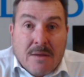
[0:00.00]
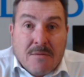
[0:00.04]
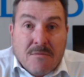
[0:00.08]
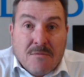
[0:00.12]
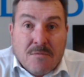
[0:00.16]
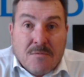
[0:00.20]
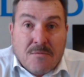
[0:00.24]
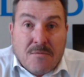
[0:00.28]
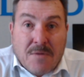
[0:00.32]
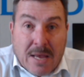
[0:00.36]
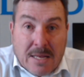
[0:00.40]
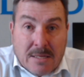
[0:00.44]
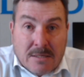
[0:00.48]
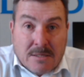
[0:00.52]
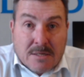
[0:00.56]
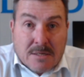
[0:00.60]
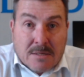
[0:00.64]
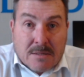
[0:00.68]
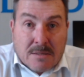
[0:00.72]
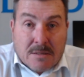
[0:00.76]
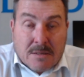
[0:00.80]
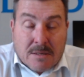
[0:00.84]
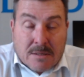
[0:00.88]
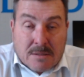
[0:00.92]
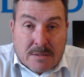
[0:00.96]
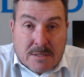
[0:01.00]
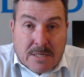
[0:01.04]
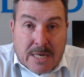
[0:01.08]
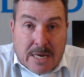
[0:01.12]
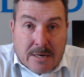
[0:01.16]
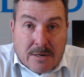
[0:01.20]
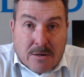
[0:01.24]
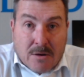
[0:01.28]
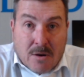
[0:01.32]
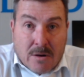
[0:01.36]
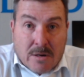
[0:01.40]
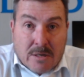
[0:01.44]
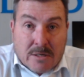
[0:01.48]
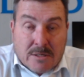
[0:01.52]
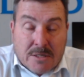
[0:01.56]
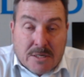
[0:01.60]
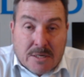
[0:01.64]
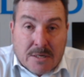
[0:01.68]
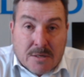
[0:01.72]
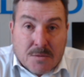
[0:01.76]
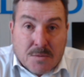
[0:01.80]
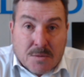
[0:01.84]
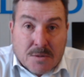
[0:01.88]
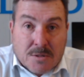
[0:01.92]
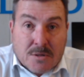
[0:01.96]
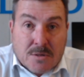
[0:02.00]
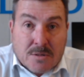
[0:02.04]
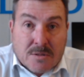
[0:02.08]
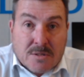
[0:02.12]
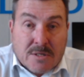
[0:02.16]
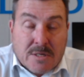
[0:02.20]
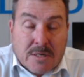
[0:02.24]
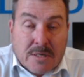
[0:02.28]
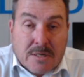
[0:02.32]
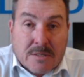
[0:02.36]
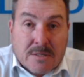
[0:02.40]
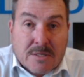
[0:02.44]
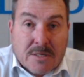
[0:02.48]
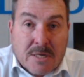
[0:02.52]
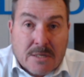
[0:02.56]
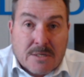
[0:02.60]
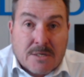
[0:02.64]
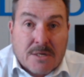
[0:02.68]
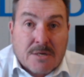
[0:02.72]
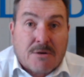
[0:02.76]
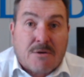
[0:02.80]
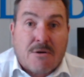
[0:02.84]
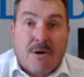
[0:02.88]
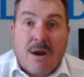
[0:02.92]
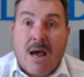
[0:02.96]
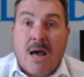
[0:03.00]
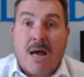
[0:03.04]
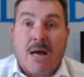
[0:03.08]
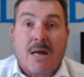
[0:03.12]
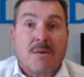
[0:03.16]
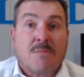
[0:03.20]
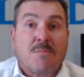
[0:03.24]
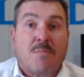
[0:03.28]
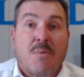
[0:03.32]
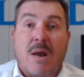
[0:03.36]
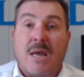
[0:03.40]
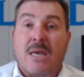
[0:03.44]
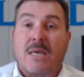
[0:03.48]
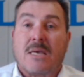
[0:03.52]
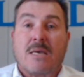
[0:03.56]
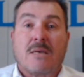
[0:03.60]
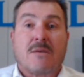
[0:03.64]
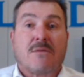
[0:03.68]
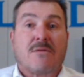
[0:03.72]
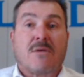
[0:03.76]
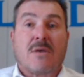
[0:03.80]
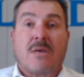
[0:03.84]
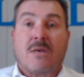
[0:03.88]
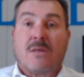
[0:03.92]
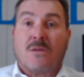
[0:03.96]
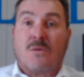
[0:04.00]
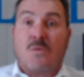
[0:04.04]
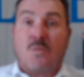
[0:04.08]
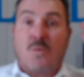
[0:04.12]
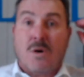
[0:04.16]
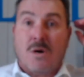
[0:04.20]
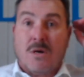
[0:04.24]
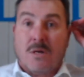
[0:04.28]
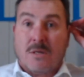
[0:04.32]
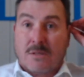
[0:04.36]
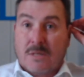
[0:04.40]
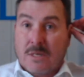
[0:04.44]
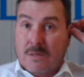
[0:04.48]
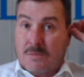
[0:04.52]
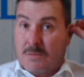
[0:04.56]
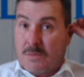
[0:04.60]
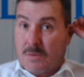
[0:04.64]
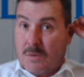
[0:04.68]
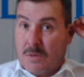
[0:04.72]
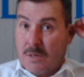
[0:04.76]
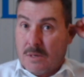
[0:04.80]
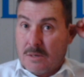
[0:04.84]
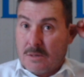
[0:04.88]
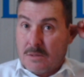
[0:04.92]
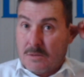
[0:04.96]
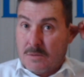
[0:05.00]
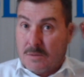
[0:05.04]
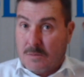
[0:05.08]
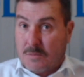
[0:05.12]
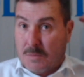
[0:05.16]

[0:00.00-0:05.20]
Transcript: invented the technology, it was considered such a groundbreaking thing in the world that